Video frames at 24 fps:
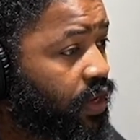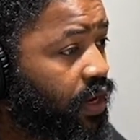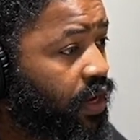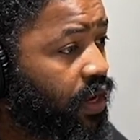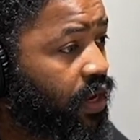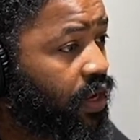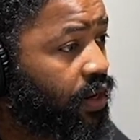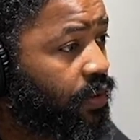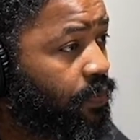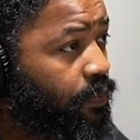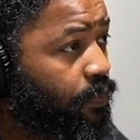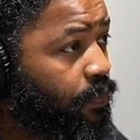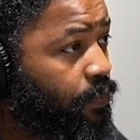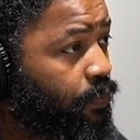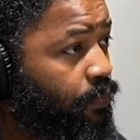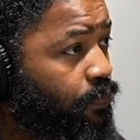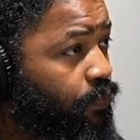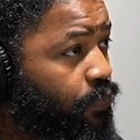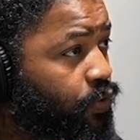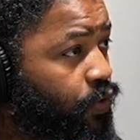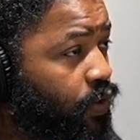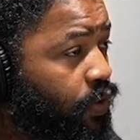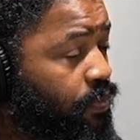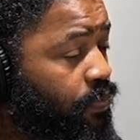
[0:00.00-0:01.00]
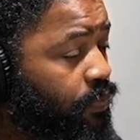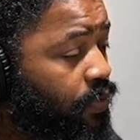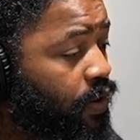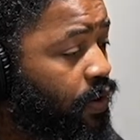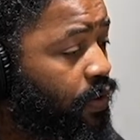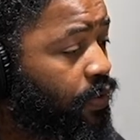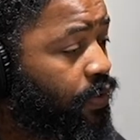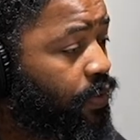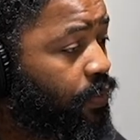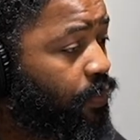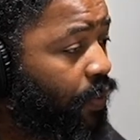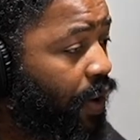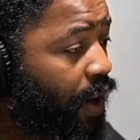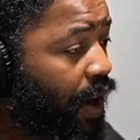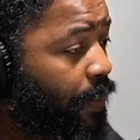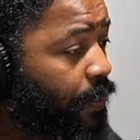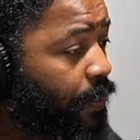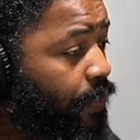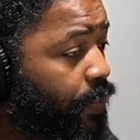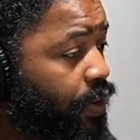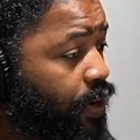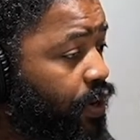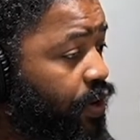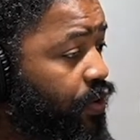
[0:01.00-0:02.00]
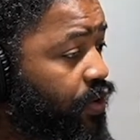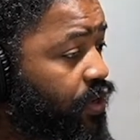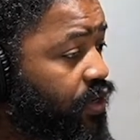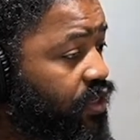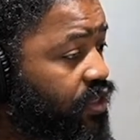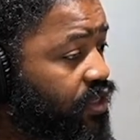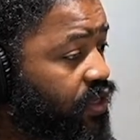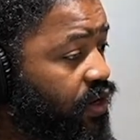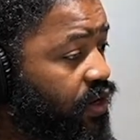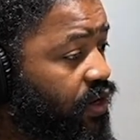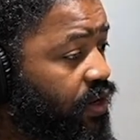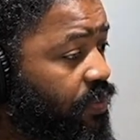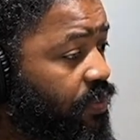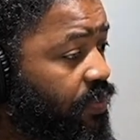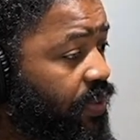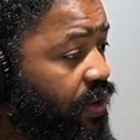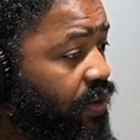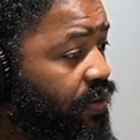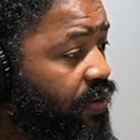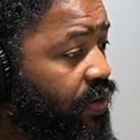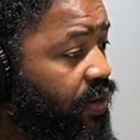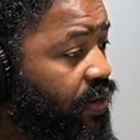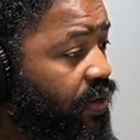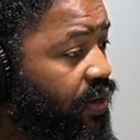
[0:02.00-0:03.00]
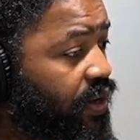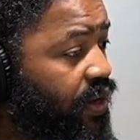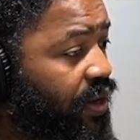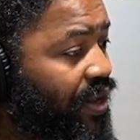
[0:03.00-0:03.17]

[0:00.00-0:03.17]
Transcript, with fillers: in a certain part of the property or in certain building,